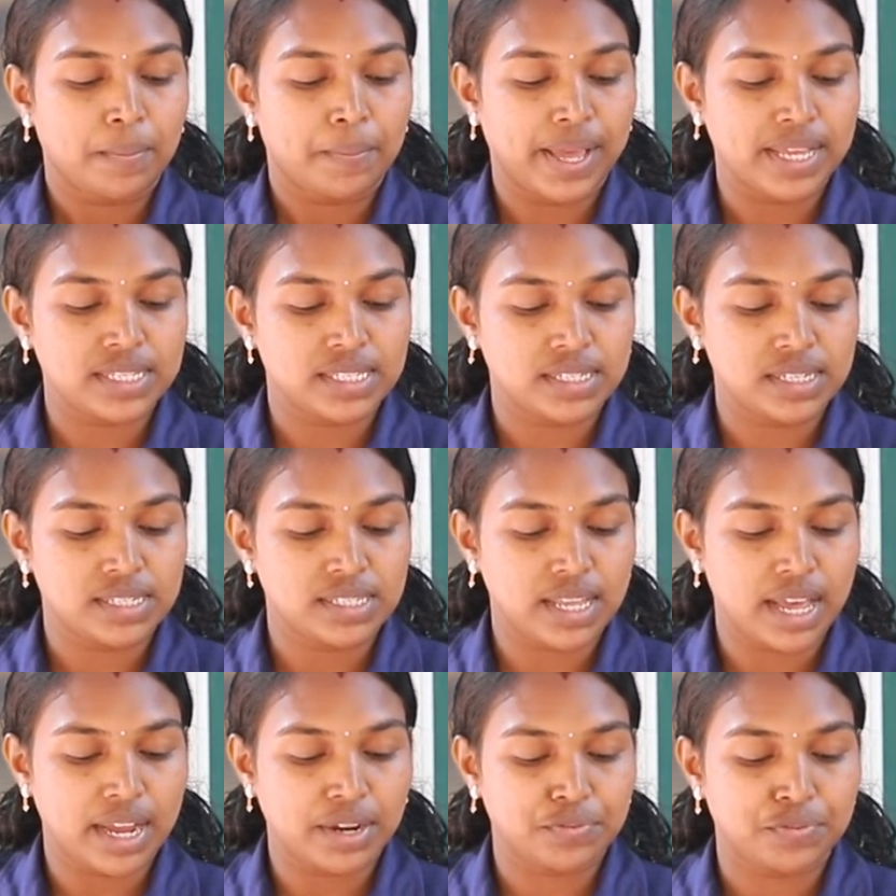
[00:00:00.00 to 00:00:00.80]

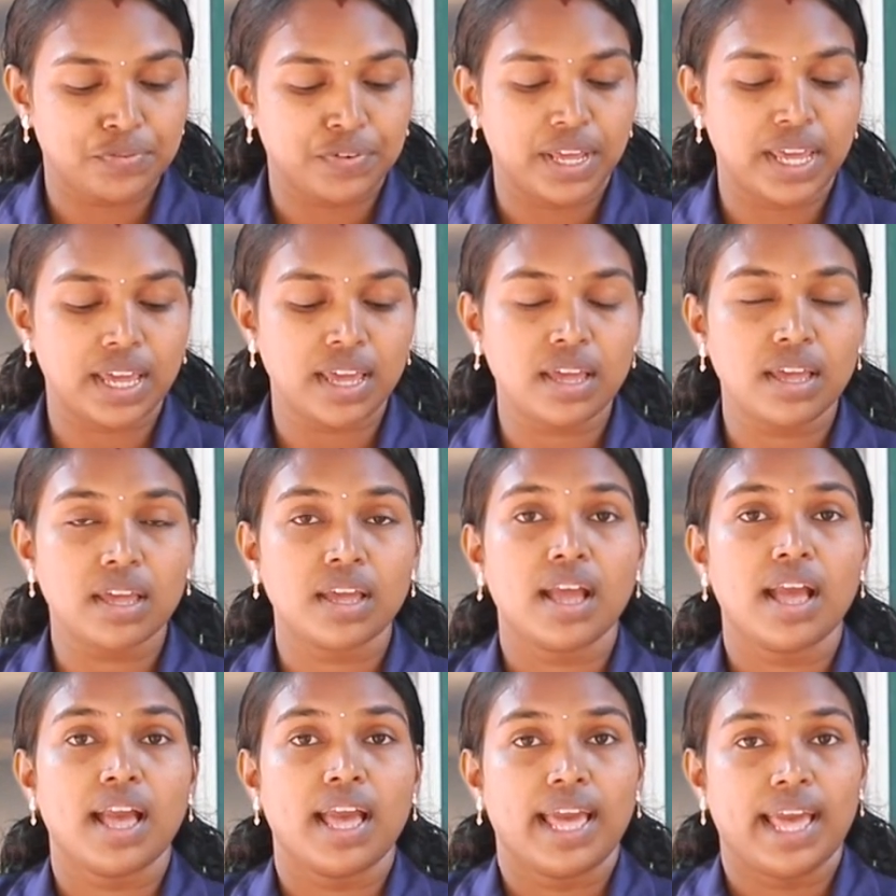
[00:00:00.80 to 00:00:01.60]
pesticide free,
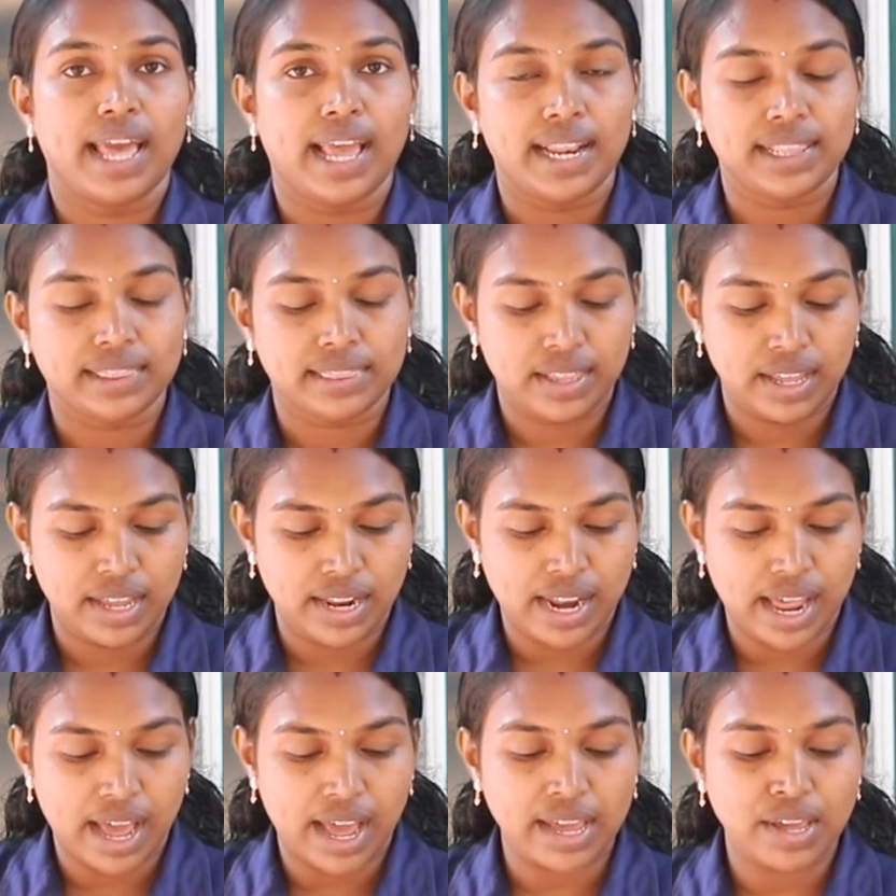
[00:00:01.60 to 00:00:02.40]

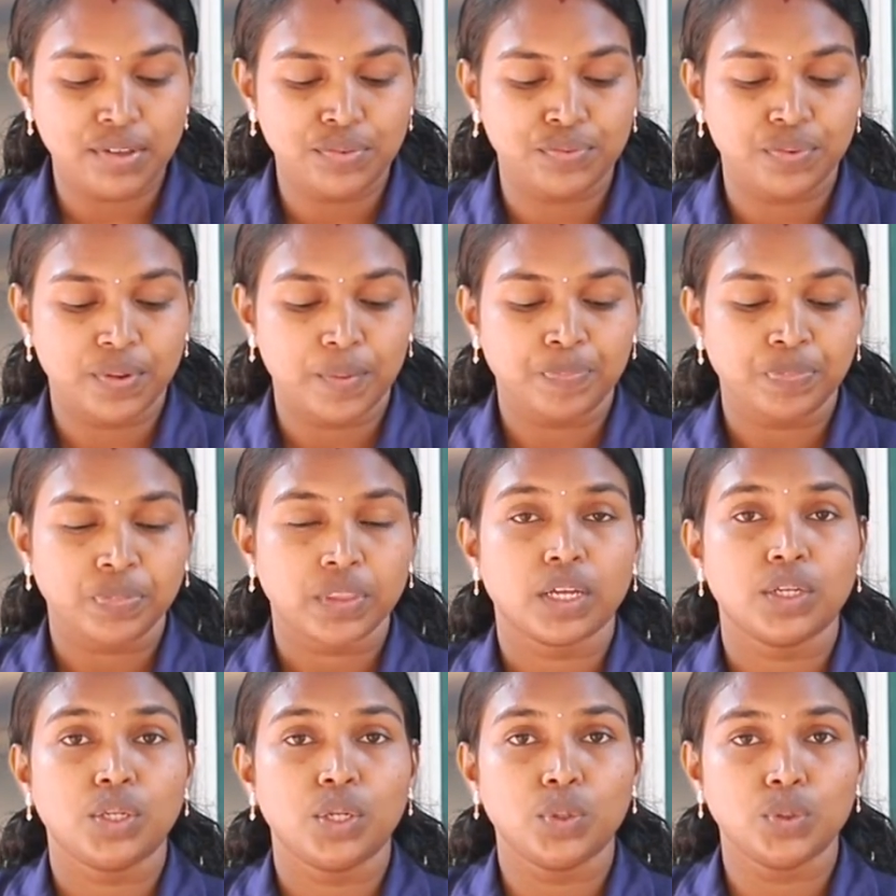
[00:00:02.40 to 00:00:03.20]
healthy life,
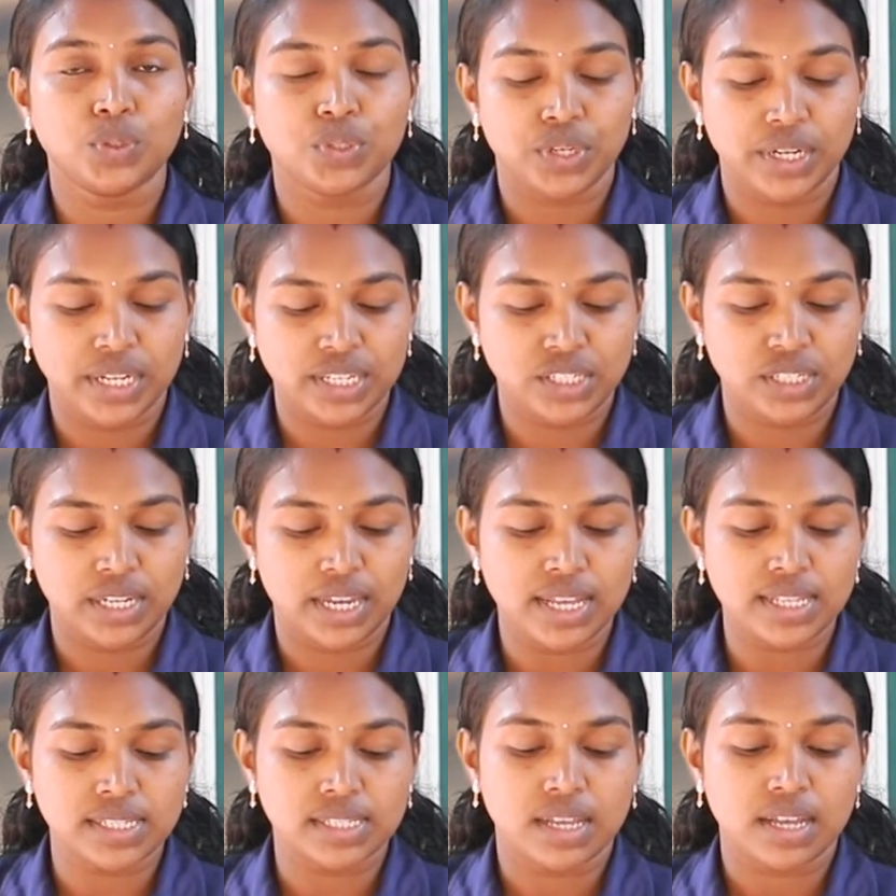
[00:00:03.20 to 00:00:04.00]

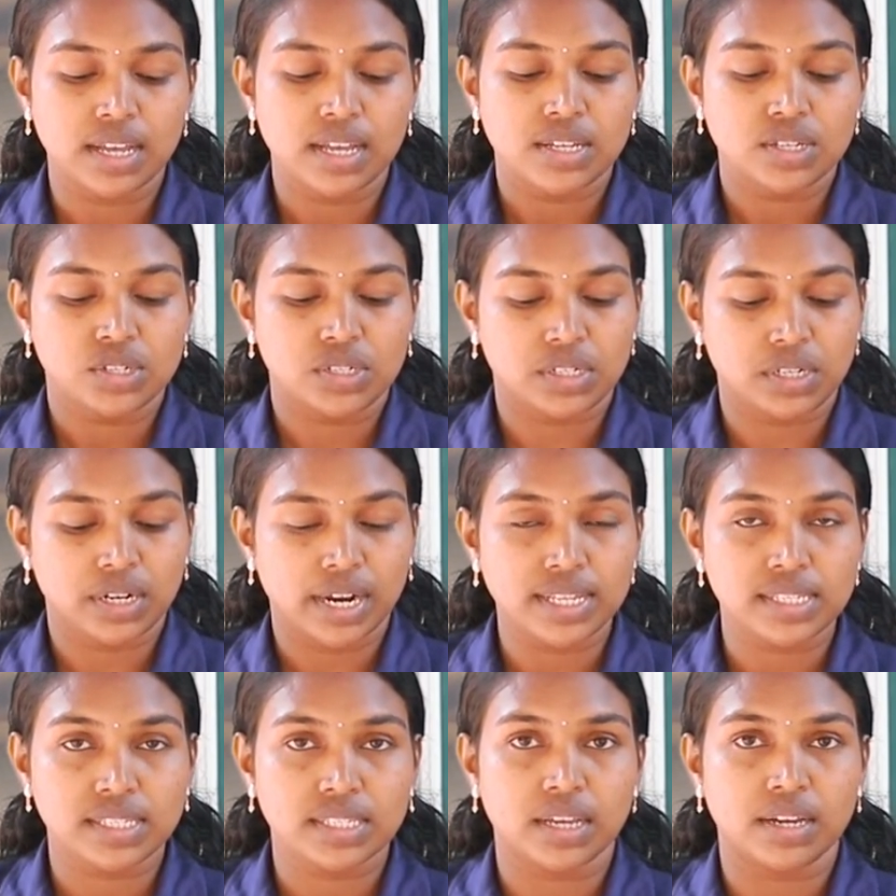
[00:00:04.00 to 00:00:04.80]
nutritious,
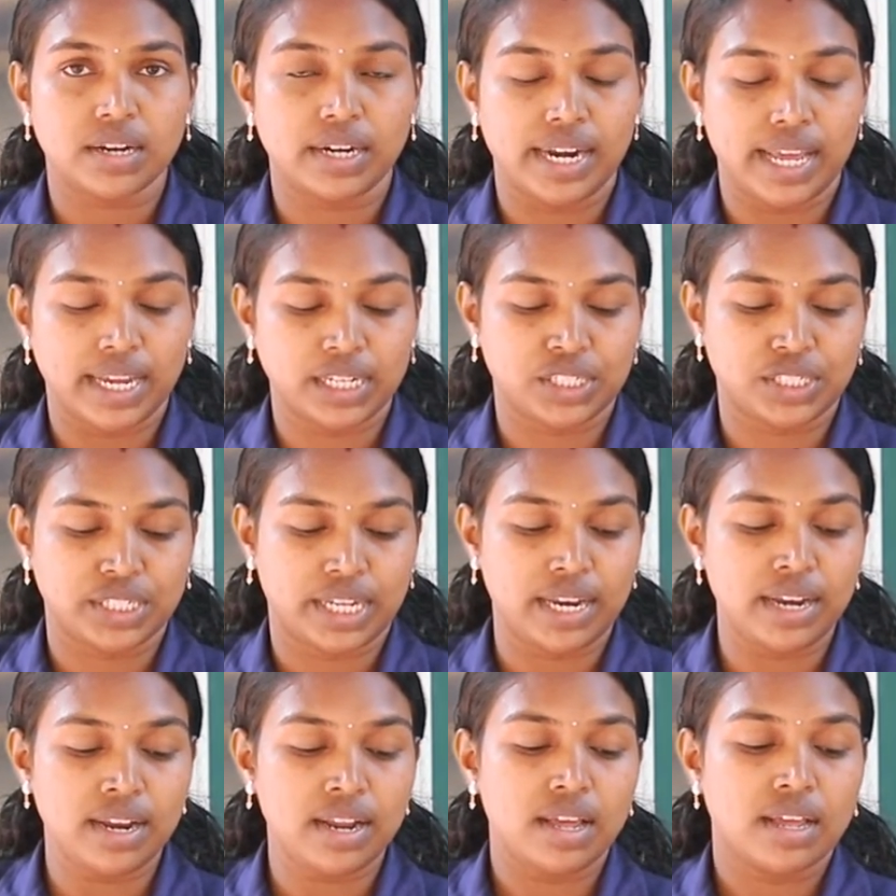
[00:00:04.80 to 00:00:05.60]
stress
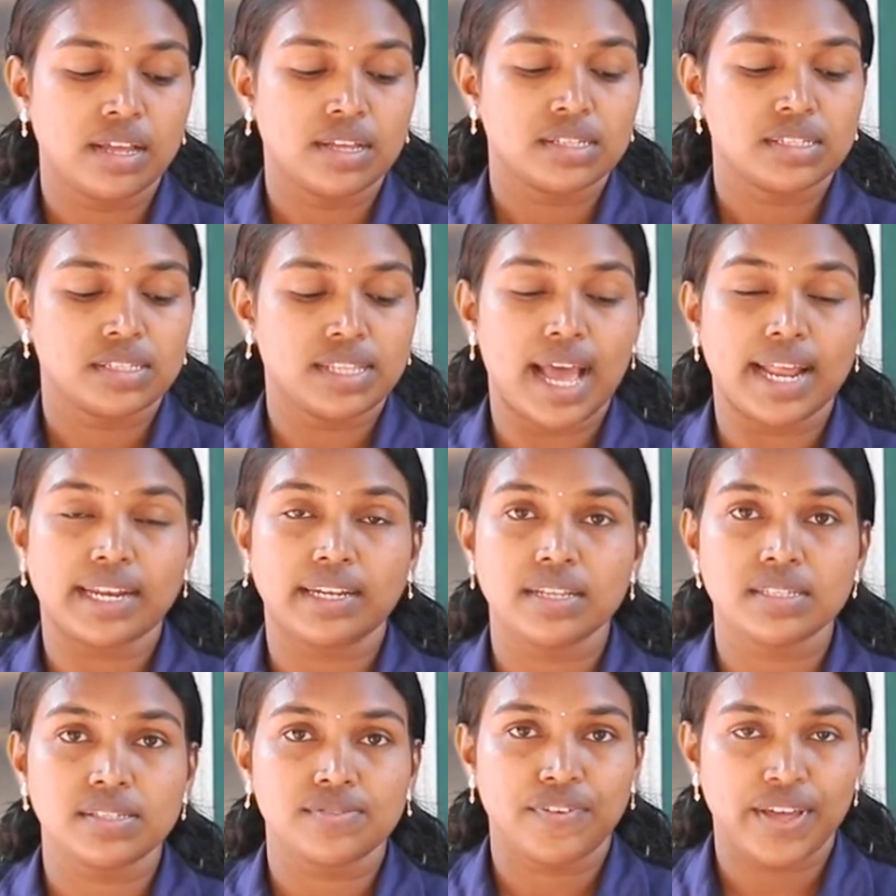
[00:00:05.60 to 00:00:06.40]
reduction,
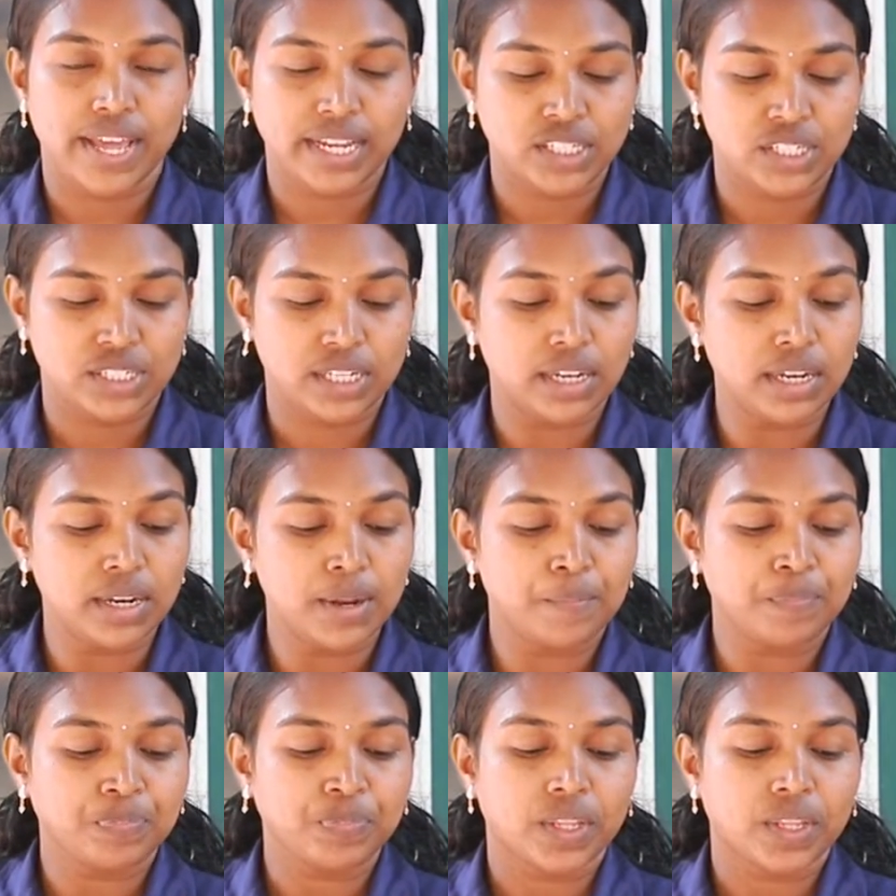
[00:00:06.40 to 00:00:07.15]
satisfaction,